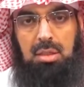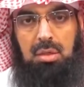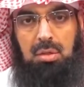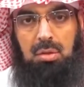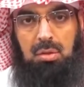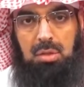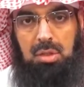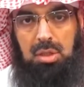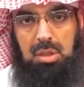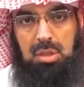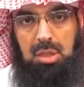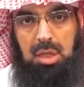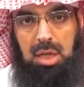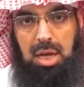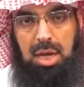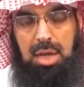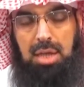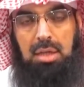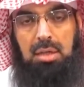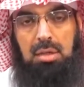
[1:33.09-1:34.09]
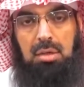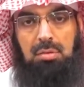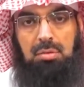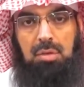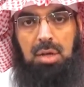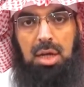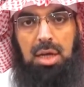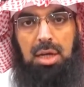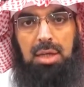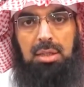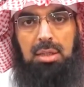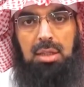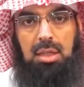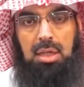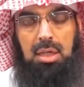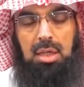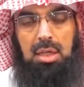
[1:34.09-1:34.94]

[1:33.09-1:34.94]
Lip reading: or this line of light,